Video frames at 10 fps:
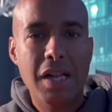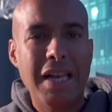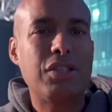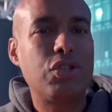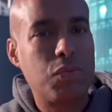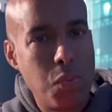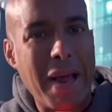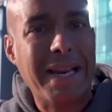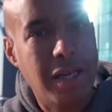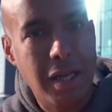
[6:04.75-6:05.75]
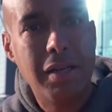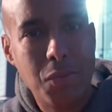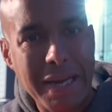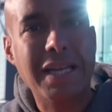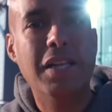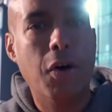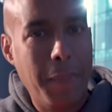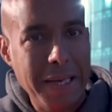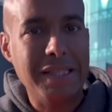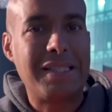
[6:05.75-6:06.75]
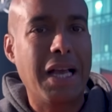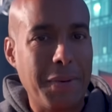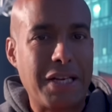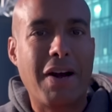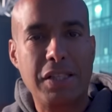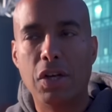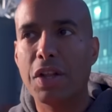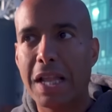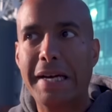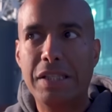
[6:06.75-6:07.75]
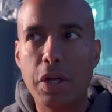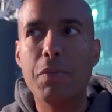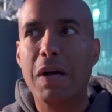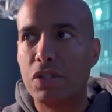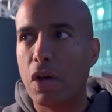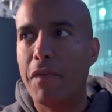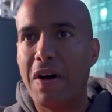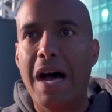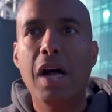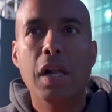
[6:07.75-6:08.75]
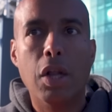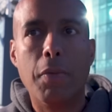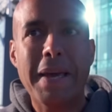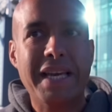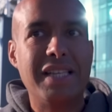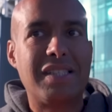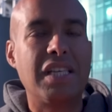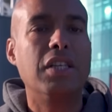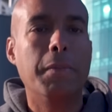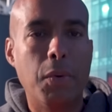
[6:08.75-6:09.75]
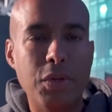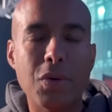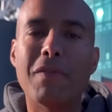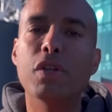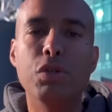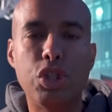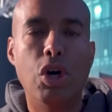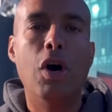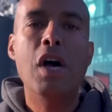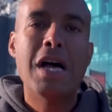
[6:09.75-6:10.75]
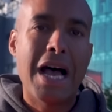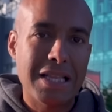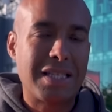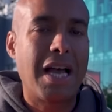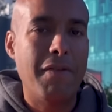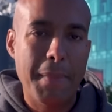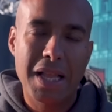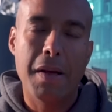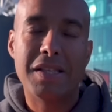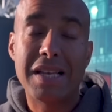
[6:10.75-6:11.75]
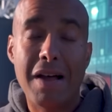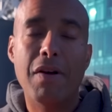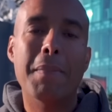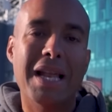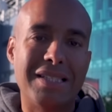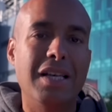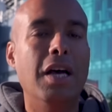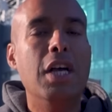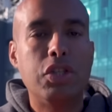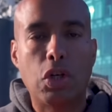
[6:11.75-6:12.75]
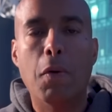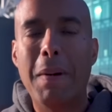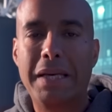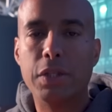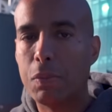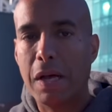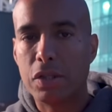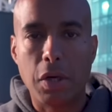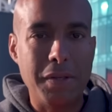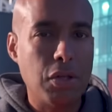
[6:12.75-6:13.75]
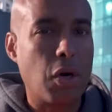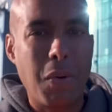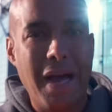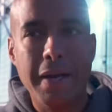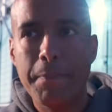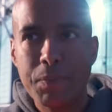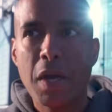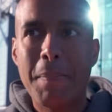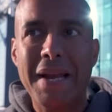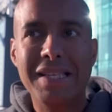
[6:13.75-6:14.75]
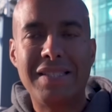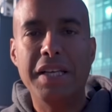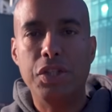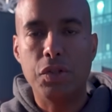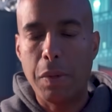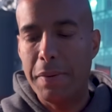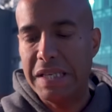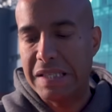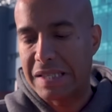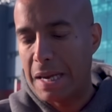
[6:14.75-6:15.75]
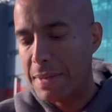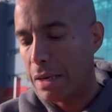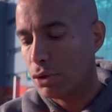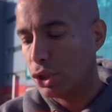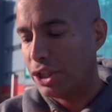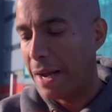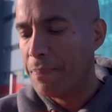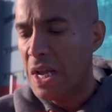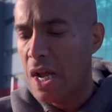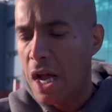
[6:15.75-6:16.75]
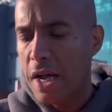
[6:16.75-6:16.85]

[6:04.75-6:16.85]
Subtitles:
Let's just wait a little bit and see how he cracks on, the lad. He's doing well so far, long may it continue. But we do have Luke Shaw and Tyrell Malacia to come back as well, so it's not quite panic stations where we need to tie him down just yet.